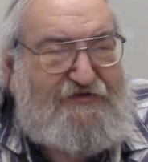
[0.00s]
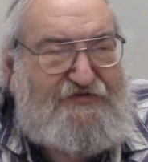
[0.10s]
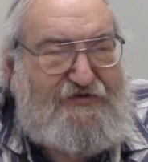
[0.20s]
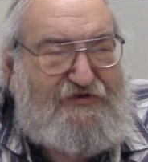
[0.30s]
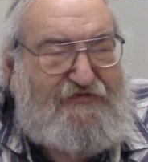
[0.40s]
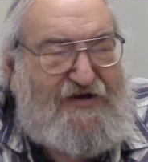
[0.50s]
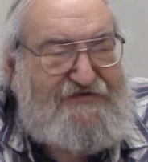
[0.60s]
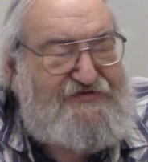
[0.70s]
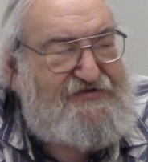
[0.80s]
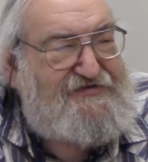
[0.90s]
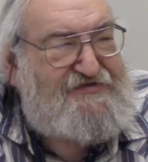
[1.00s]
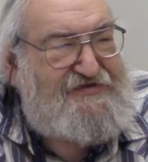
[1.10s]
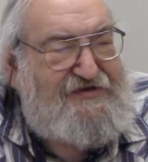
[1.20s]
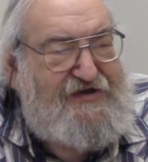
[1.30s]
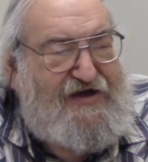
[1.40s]
to the
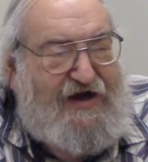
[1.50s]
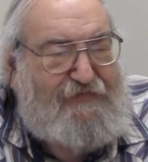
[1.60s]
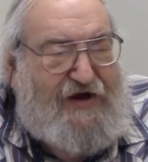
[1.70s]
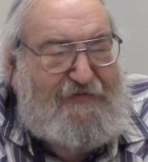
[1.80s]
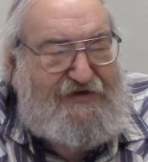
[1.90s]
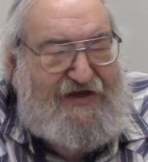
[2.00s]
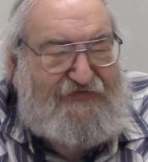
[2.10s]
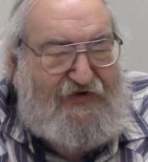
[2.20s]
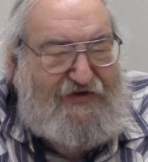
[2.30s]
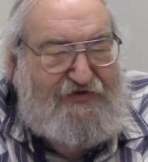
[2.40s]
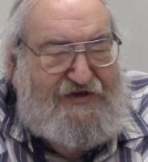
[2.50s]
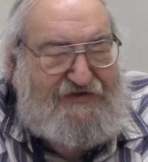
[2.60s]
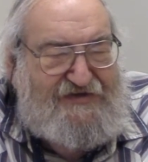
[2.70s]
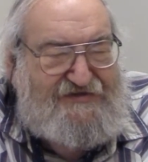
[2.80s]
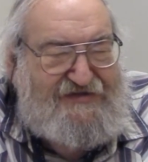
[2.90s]
questions. I probably, after I look
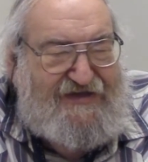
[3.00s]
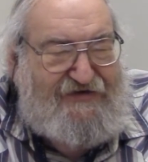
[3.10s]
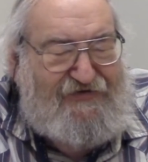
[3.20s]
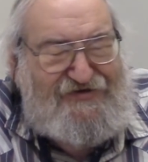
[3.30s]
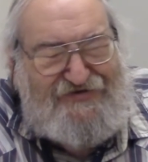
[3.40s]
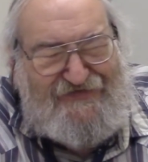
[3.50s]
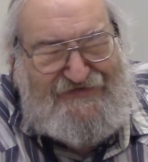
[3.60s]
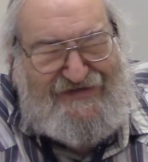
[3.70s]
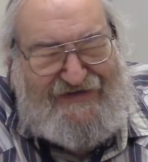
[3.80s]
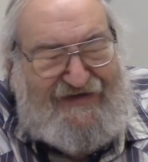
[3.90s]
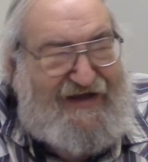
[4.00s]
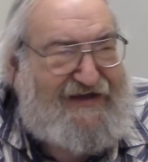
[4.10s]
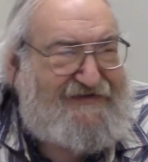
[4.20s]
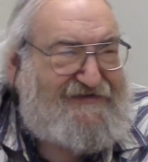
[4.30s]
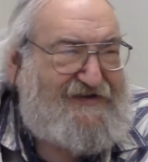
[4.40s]
at this, think, oh, I should have said
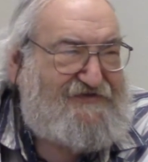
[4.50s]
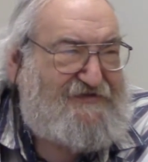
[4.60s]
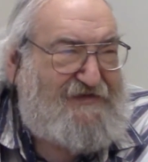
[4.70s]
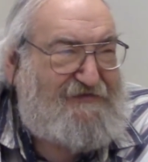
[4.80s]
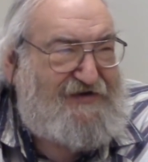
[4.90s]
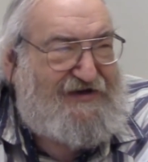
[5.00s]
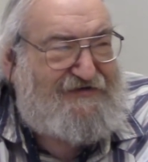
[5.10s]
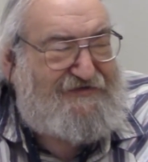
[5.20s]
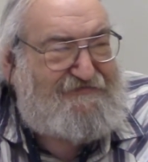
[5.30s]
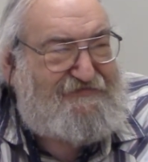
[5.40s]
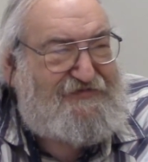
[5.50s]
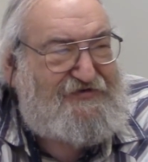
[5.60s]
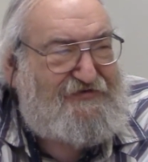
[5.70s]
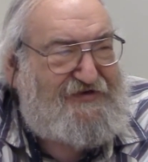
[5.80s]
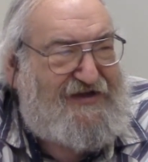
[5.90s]
that. And, so maybe I'll
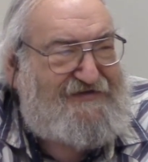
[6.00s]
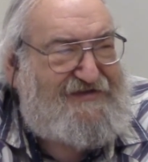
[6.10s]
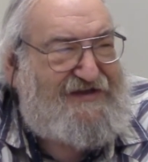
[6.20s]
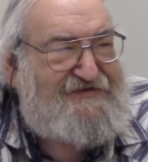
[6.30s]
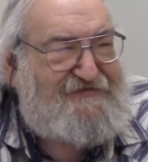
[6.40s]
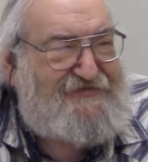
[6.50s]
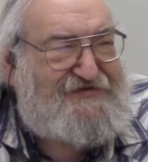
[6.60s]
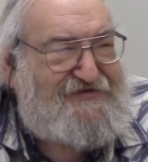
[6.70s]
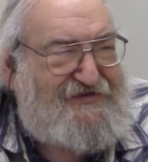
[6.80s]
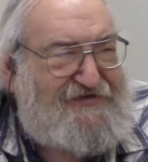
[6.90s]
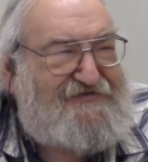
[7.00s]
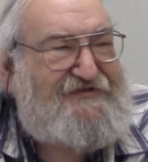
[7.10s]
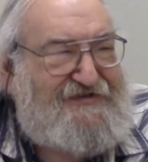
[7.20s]
do an addendum to you.